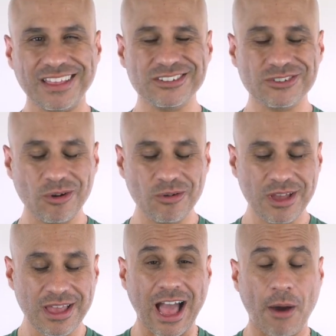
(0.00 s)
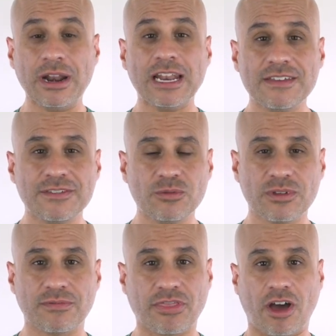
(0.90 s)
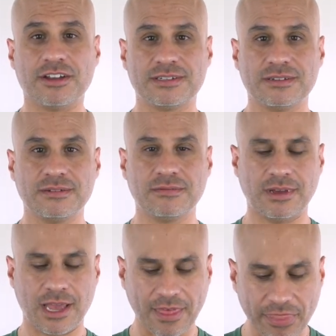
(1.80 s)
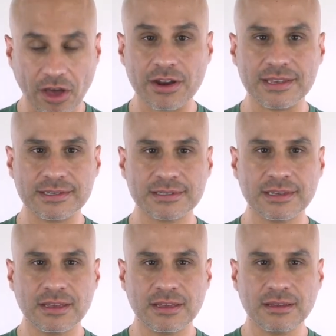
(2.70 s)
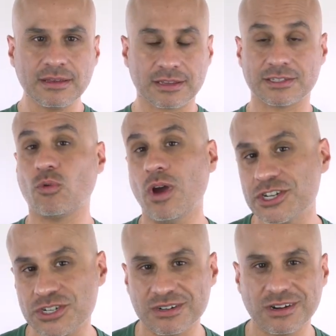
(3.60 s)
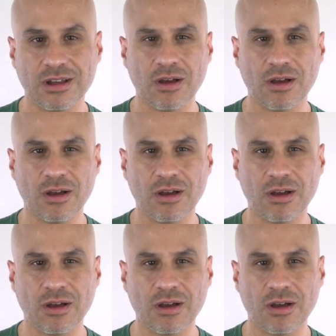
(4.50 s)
So I want to leave you with a thought, and the thought is, it's a question.